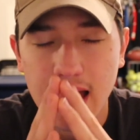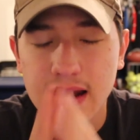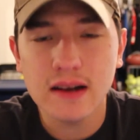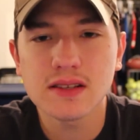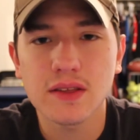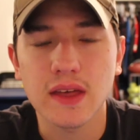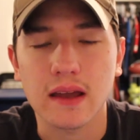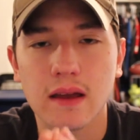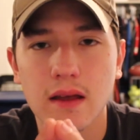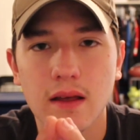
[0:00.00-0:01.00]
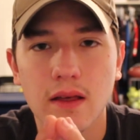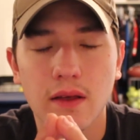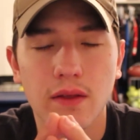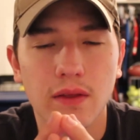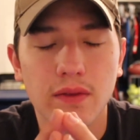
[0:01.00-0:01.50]
And here's the thing.
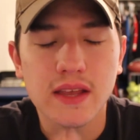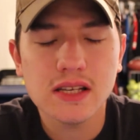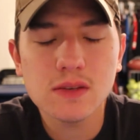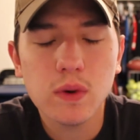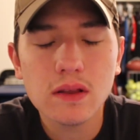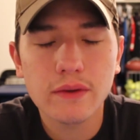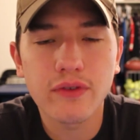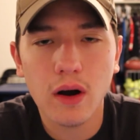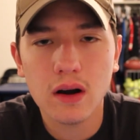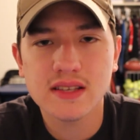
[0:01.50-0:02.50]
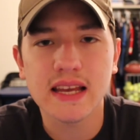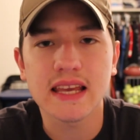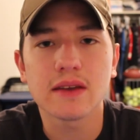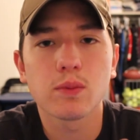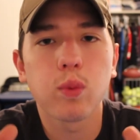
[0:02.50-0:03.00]
This is what Lavar said
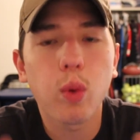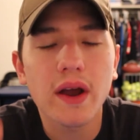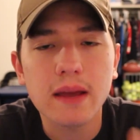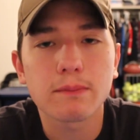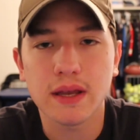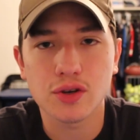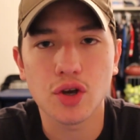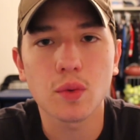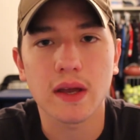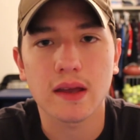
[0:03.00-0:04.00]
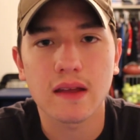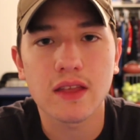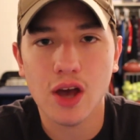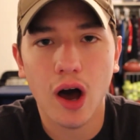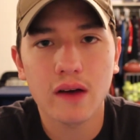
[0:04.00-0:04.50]
he wouldn't be doing in
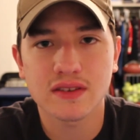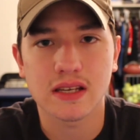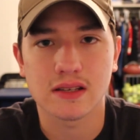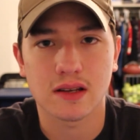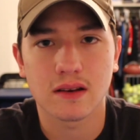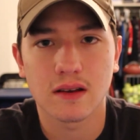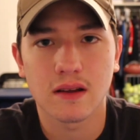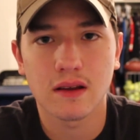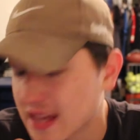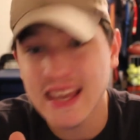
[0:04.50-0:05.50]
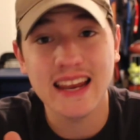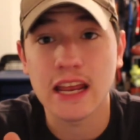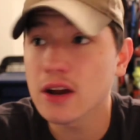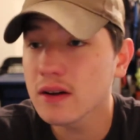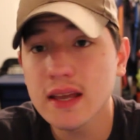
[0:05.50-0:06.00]
the offseason. And yet
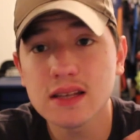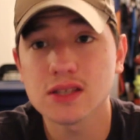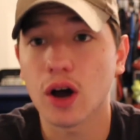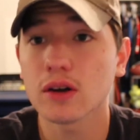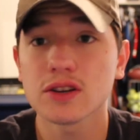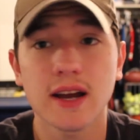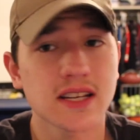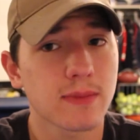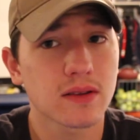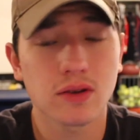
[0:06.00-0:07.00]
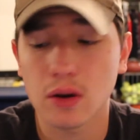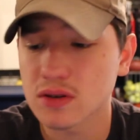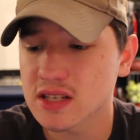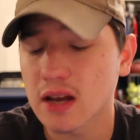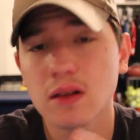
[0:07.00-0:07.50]
here he is talking trash about the
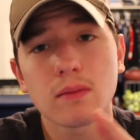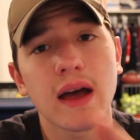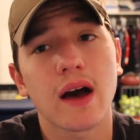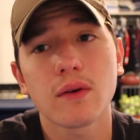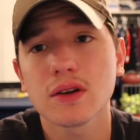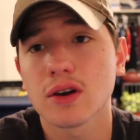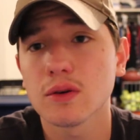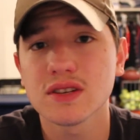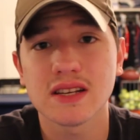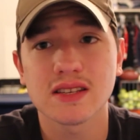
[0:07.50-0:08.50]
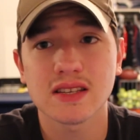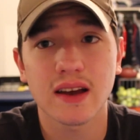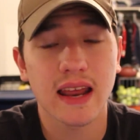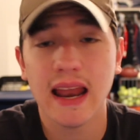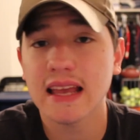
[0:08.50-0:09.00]
coach, telling him how to coach his
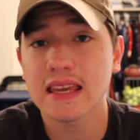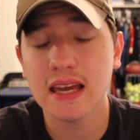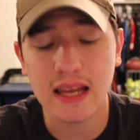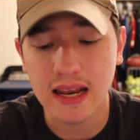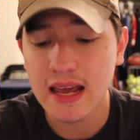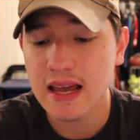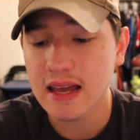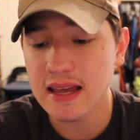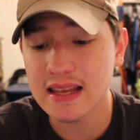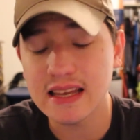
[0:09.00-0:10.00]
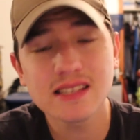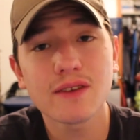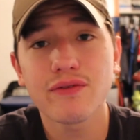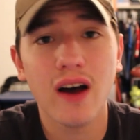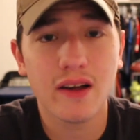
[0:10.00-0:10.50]
son, and I get it. He's
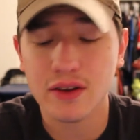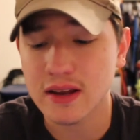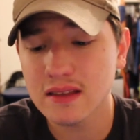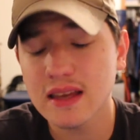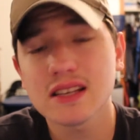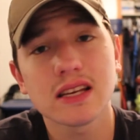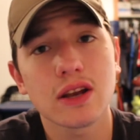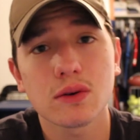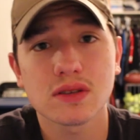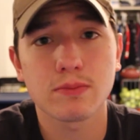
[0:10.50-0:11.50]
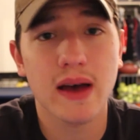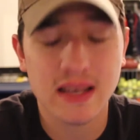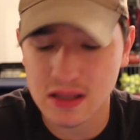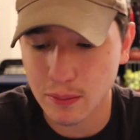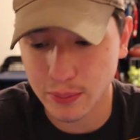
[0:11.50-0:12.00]
the father, he thinks he knows
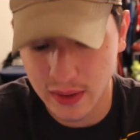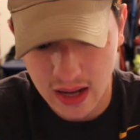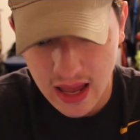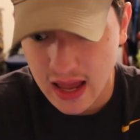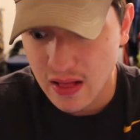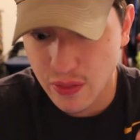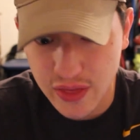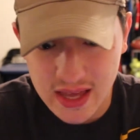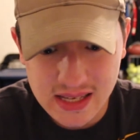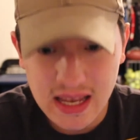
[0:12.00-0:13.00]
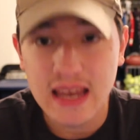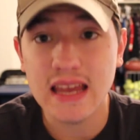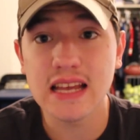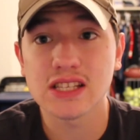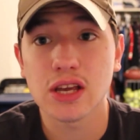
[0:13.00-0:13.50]
best, but this
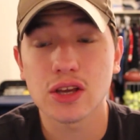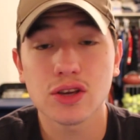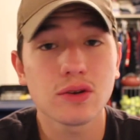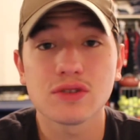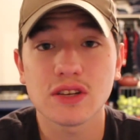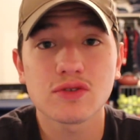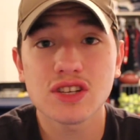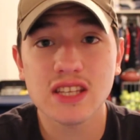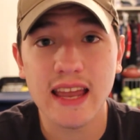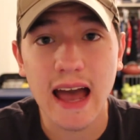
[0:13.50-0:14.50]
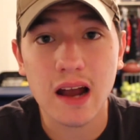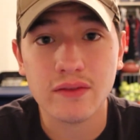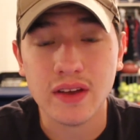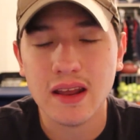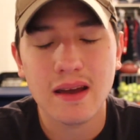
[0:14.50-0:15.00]
is huge and you should stay out
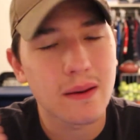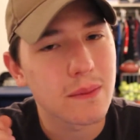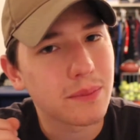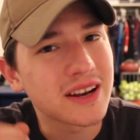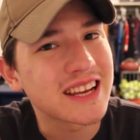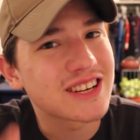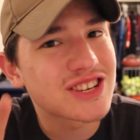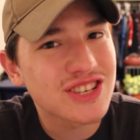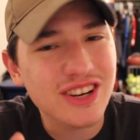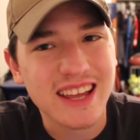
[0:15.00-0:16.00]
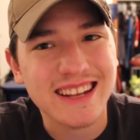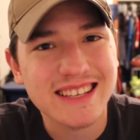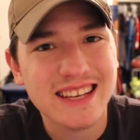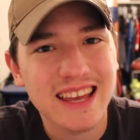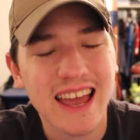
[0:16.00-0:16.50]
of it. But he
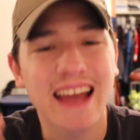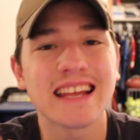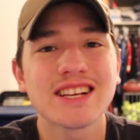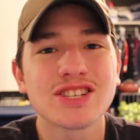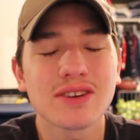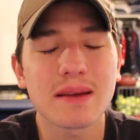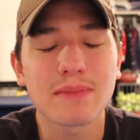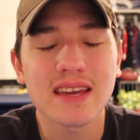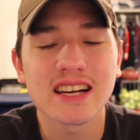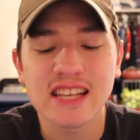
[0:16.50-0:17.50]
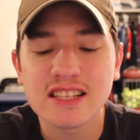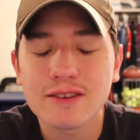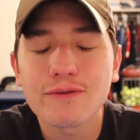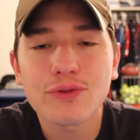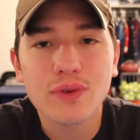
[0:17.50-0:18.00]
shouldn't. And he shouldn't, because it's
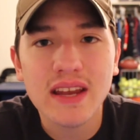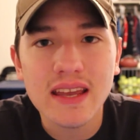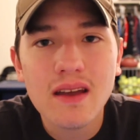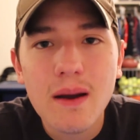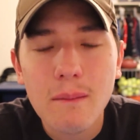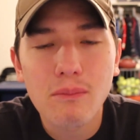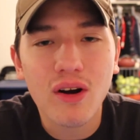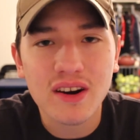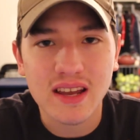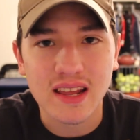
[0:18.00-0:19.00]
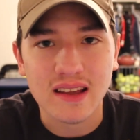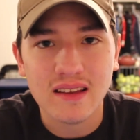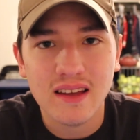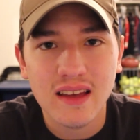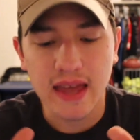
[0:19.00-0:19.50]
free marketing.
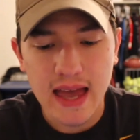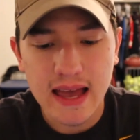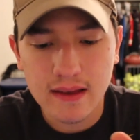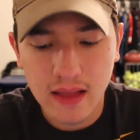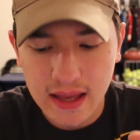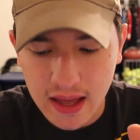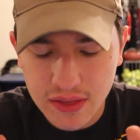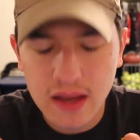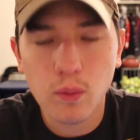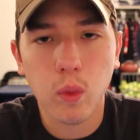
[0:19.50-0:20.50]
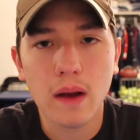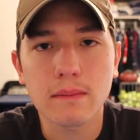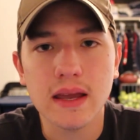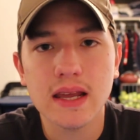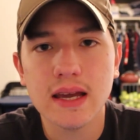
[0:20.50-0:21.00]
I think one
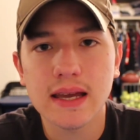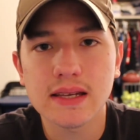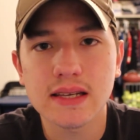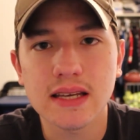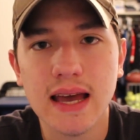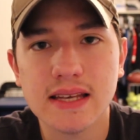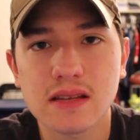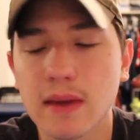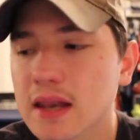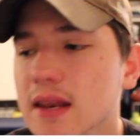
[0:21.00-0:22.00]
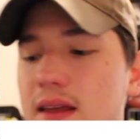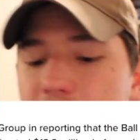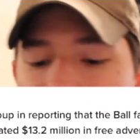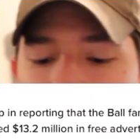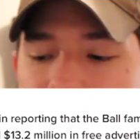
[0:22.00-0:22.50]
media entity estimated it
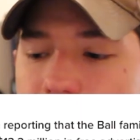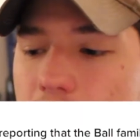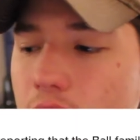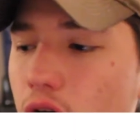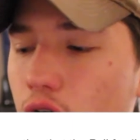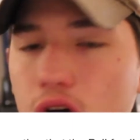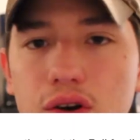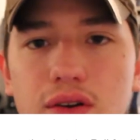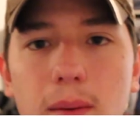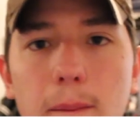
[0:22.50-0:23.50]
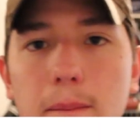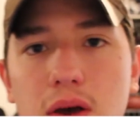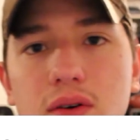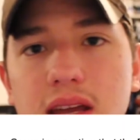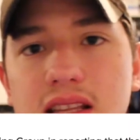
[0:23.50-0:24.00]
that he earned
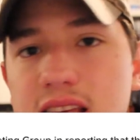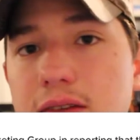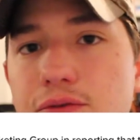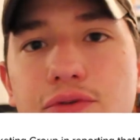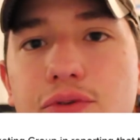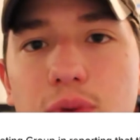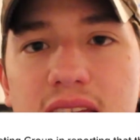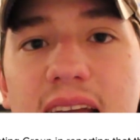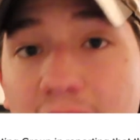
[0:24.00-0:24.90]
millions in free